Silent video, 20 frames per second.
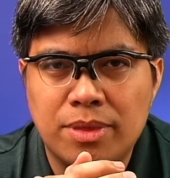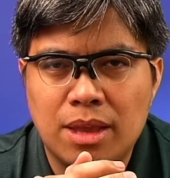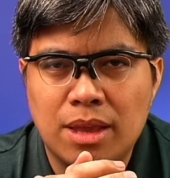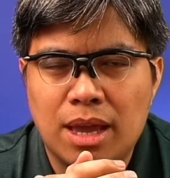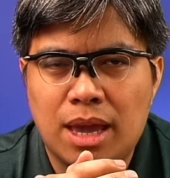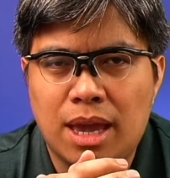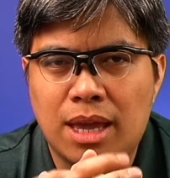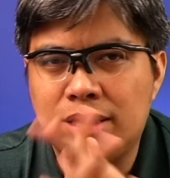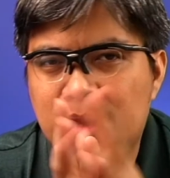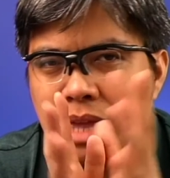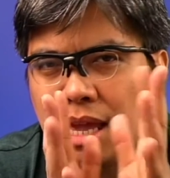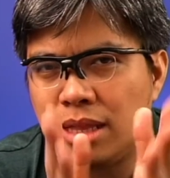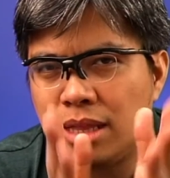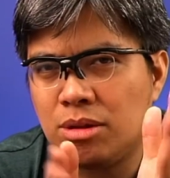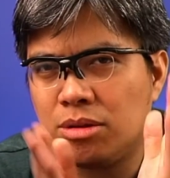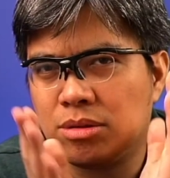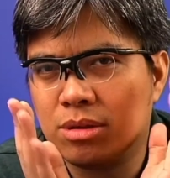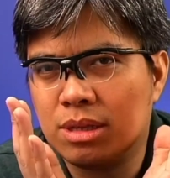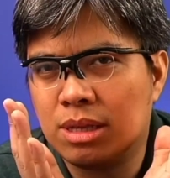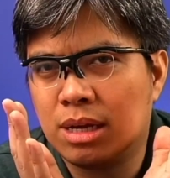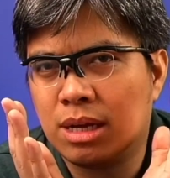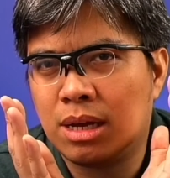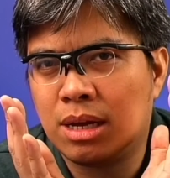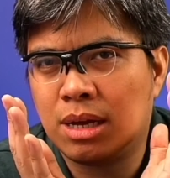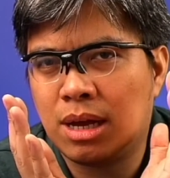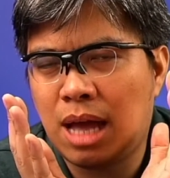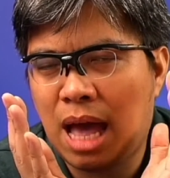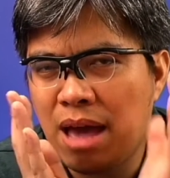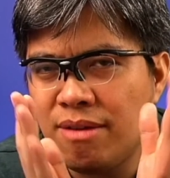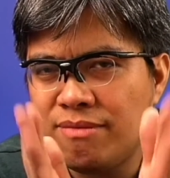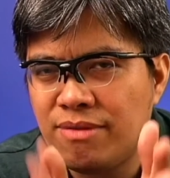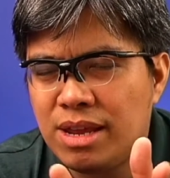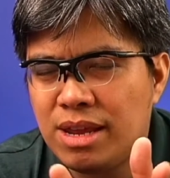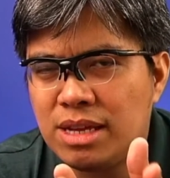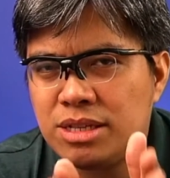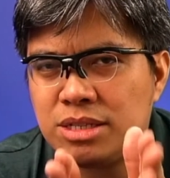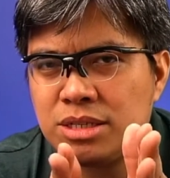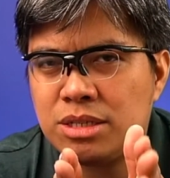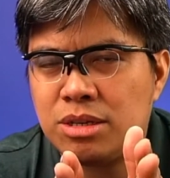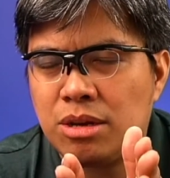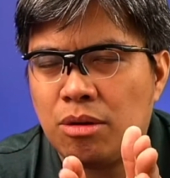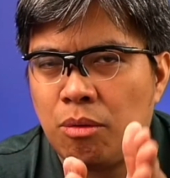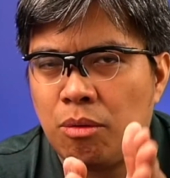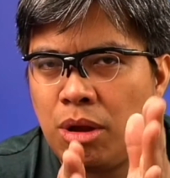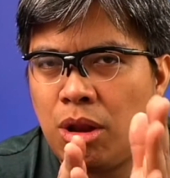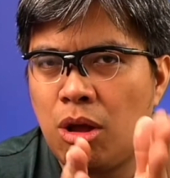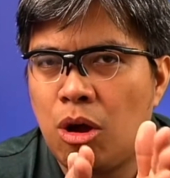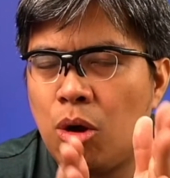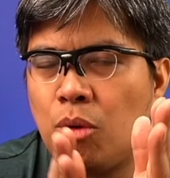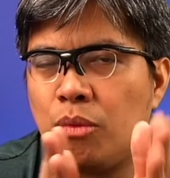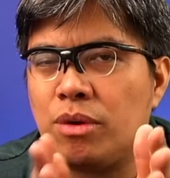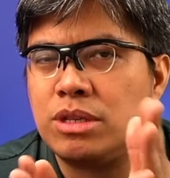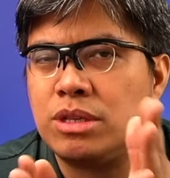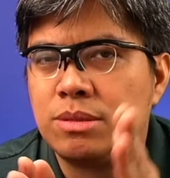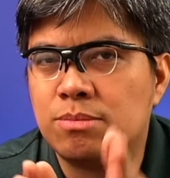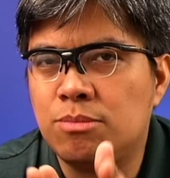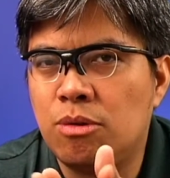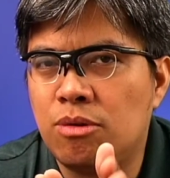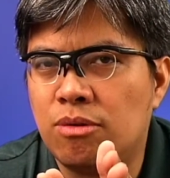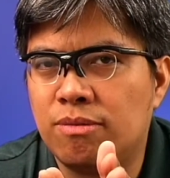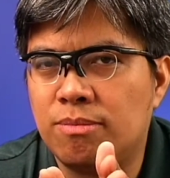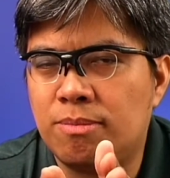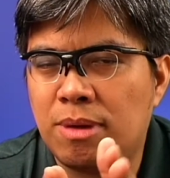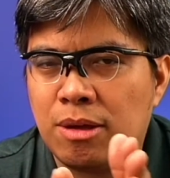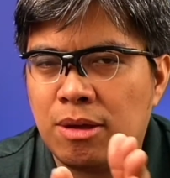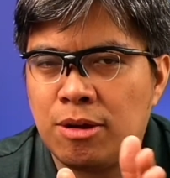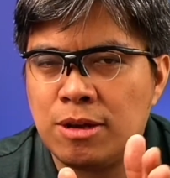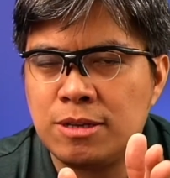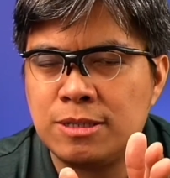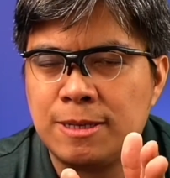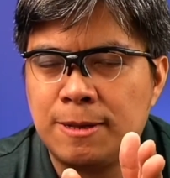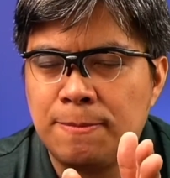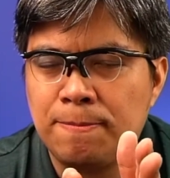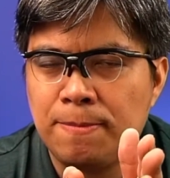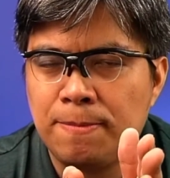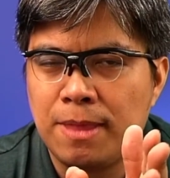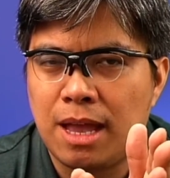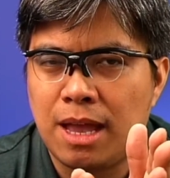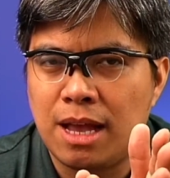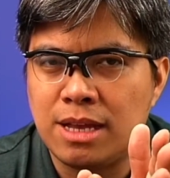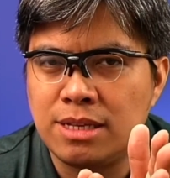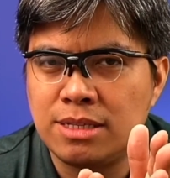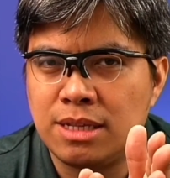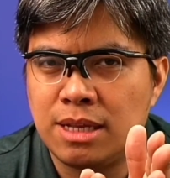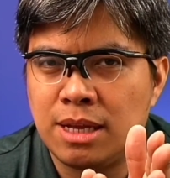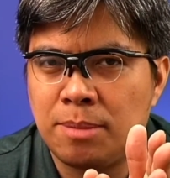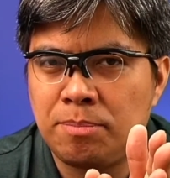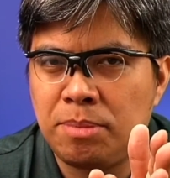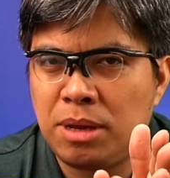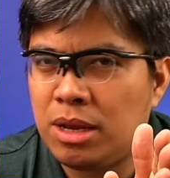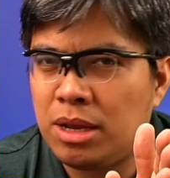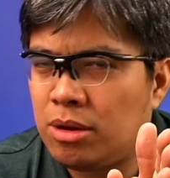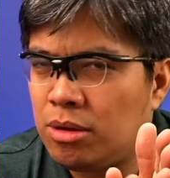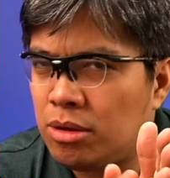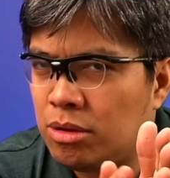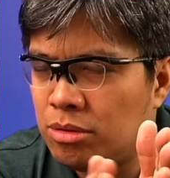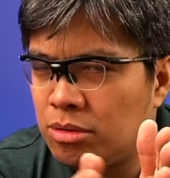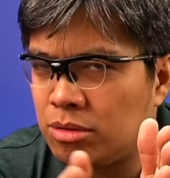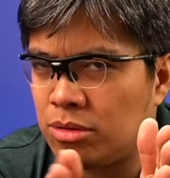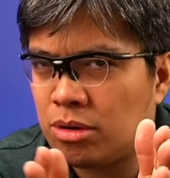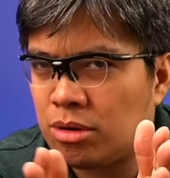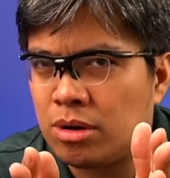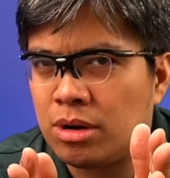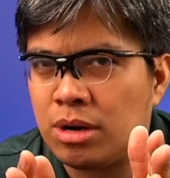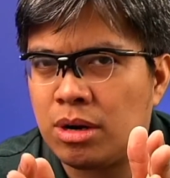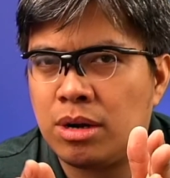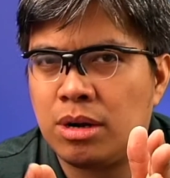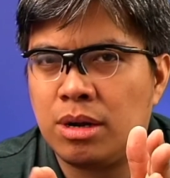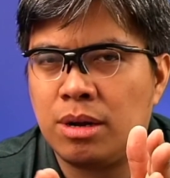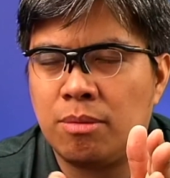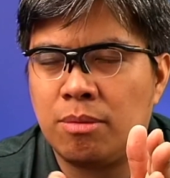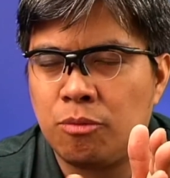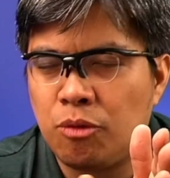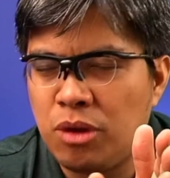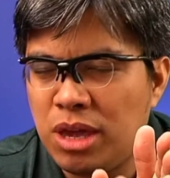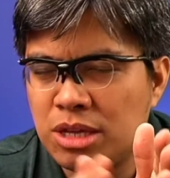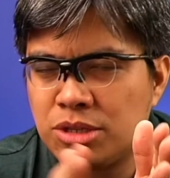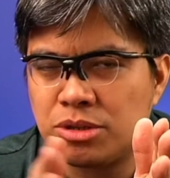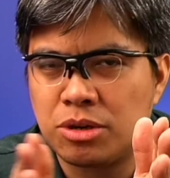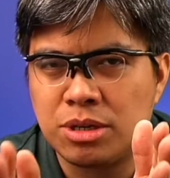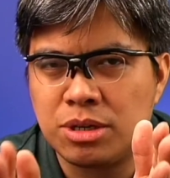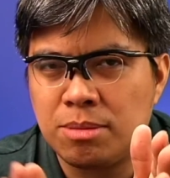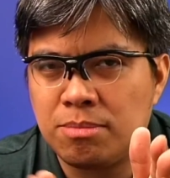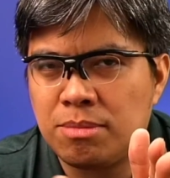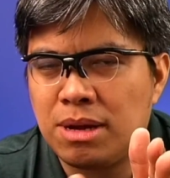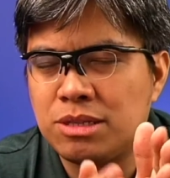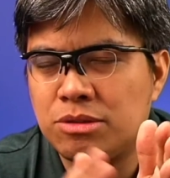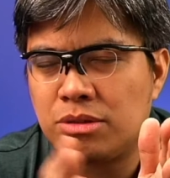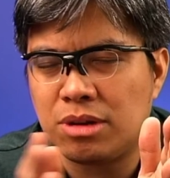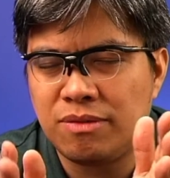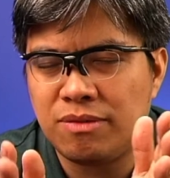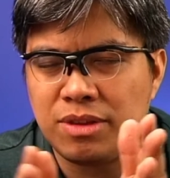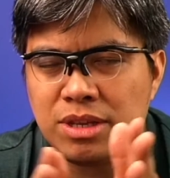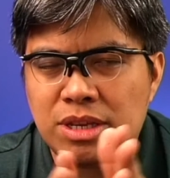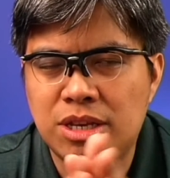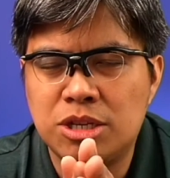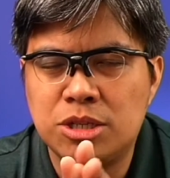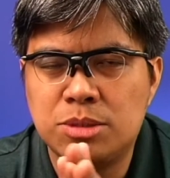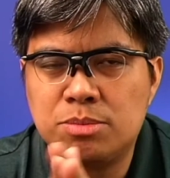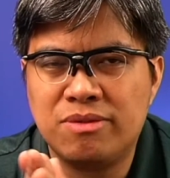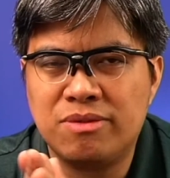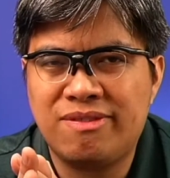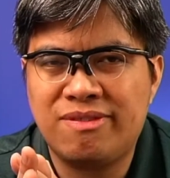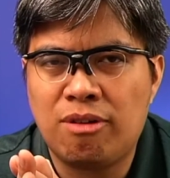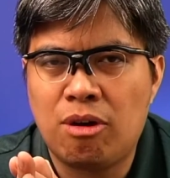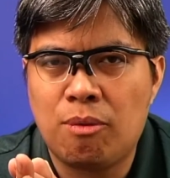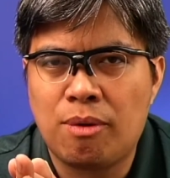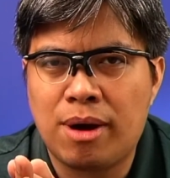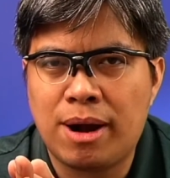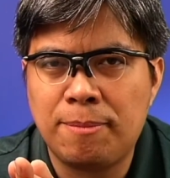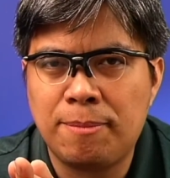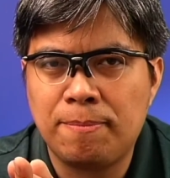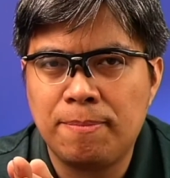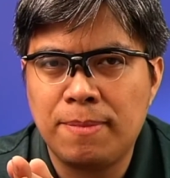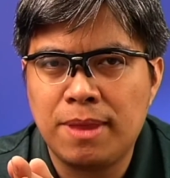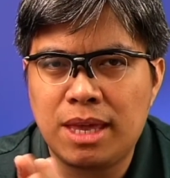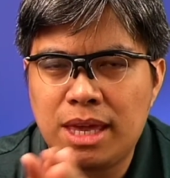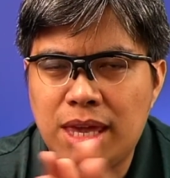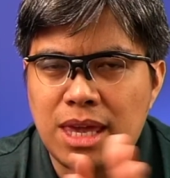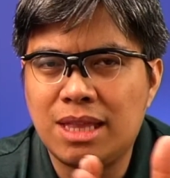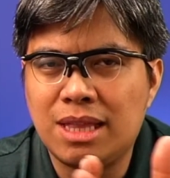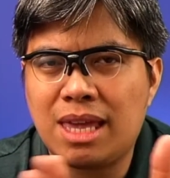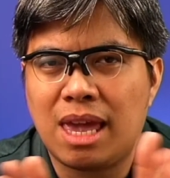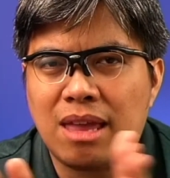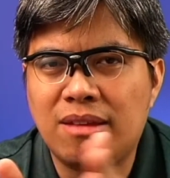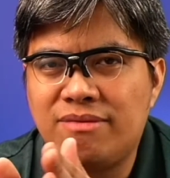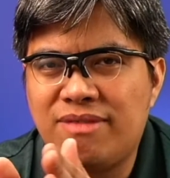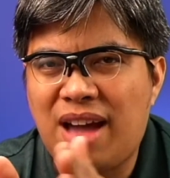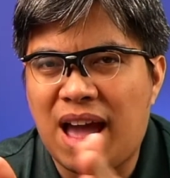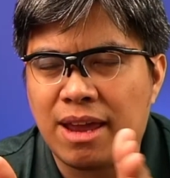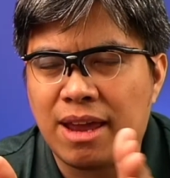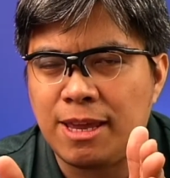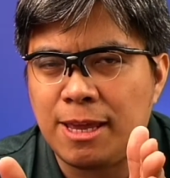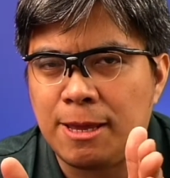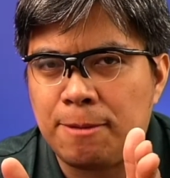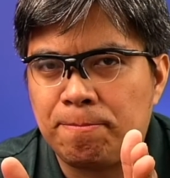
And take note, the average will always move, because as the period or the weeks or the months or even years move forward, it can vary.